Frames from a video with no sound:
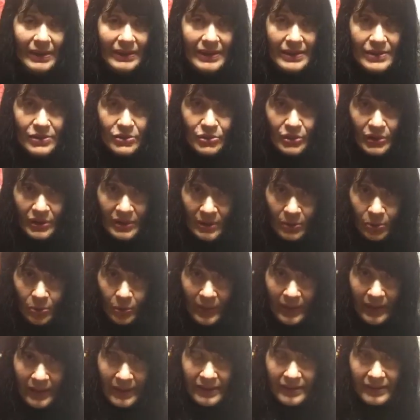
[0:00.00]
But as you're
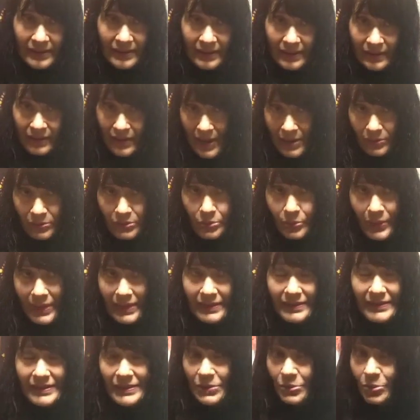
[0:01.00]
aware, around
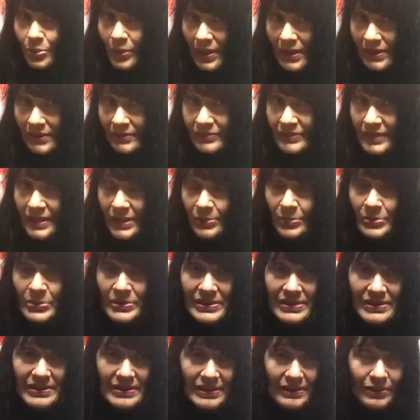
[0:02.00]
2012, there
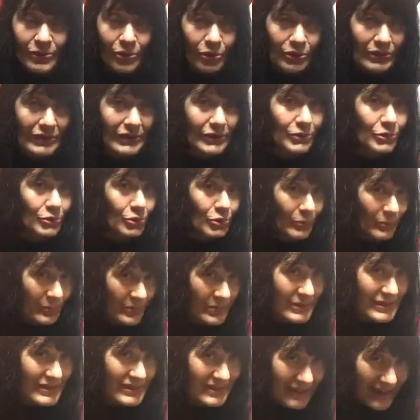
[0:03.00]
was still only
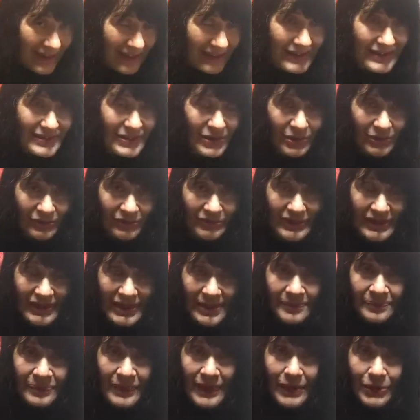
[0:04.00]
2% of
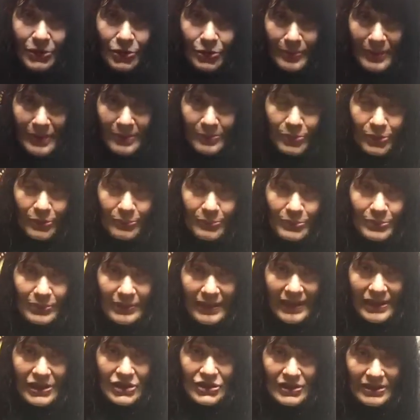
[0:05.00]
the human
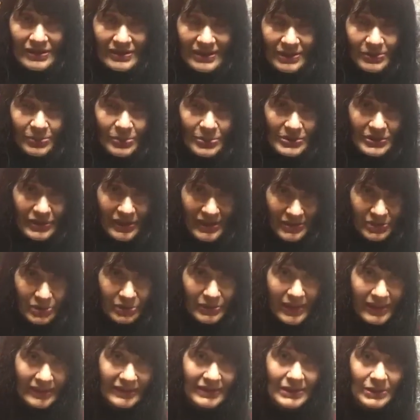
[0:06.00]
population that was
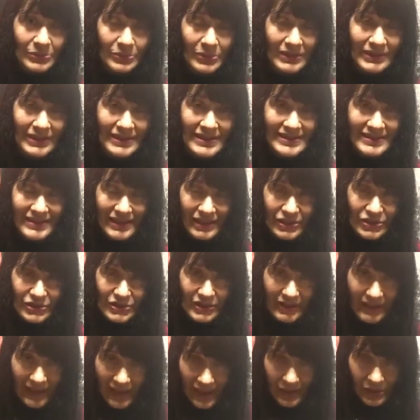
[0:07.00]
resonating with the
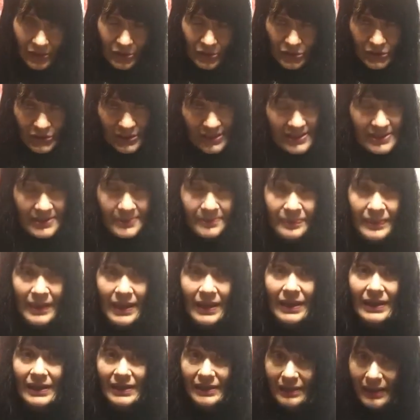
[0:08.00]
ascension energies.
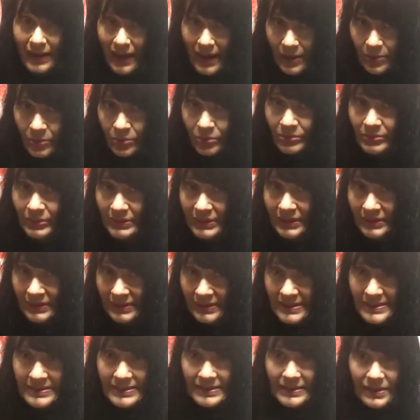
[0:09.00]
Now, in
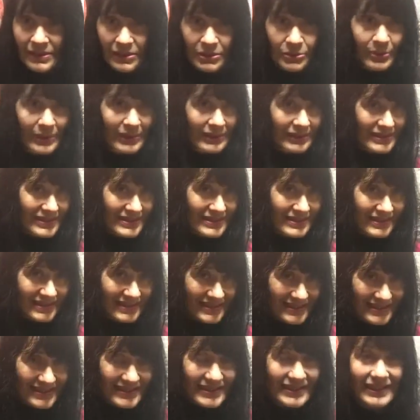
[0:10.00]
this year
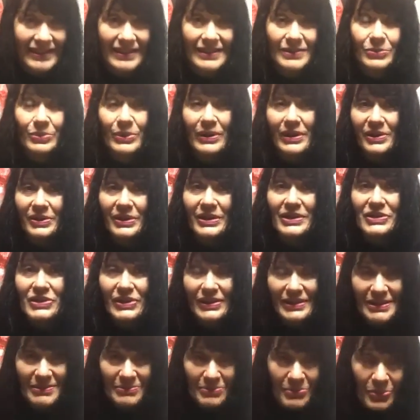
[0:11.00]
2016, we are
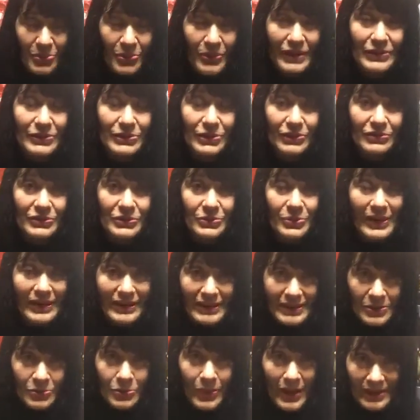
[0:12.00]
reaching the point of
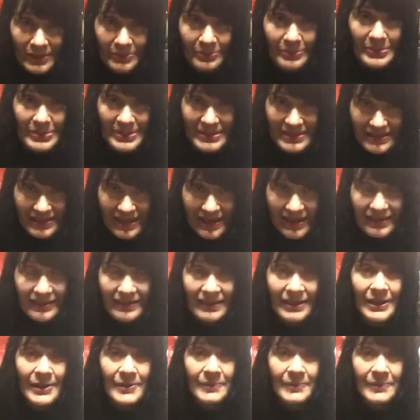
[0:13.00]
21%